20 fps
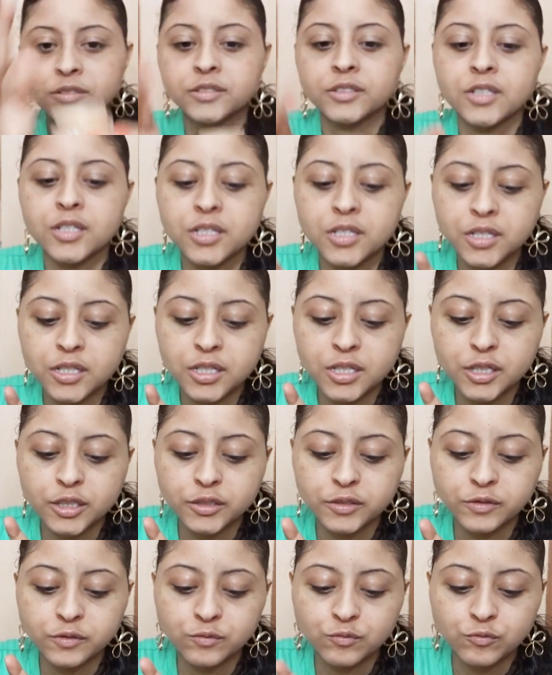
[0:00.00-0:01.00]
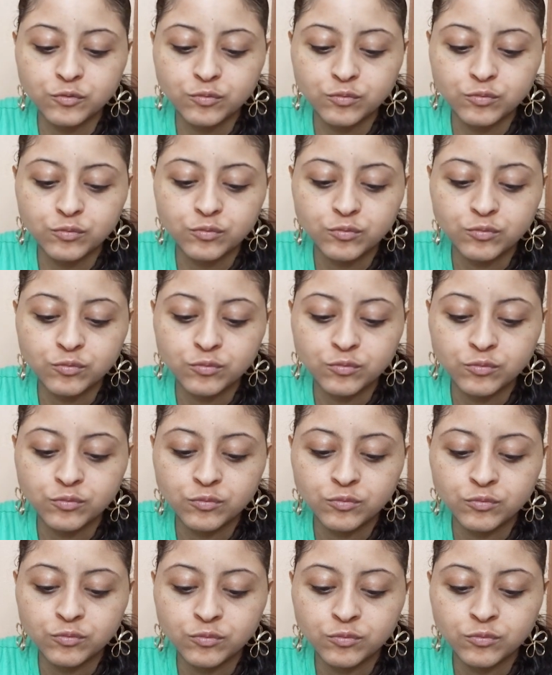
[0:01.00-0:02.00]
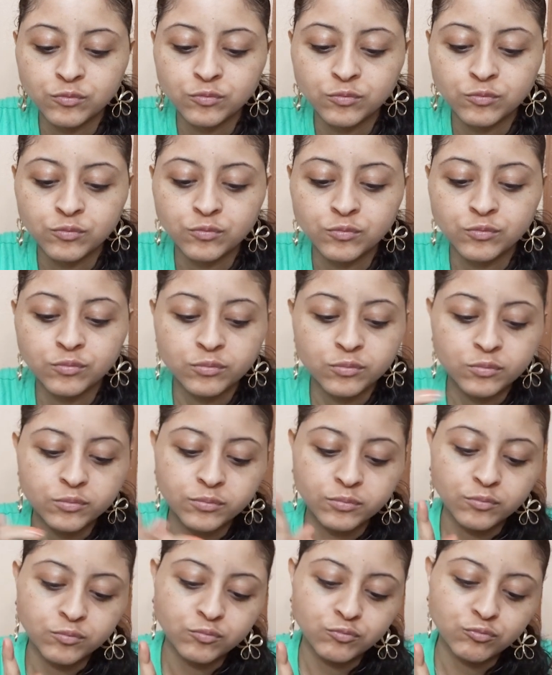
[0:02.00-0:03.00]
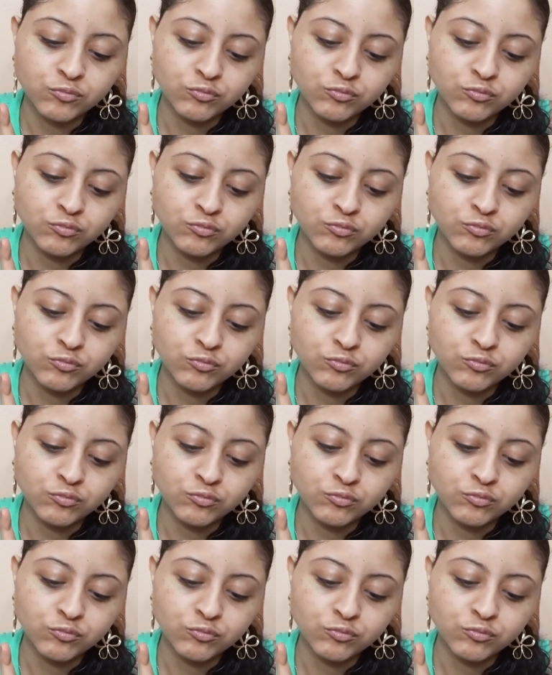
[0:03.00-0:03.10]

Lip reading: (silence)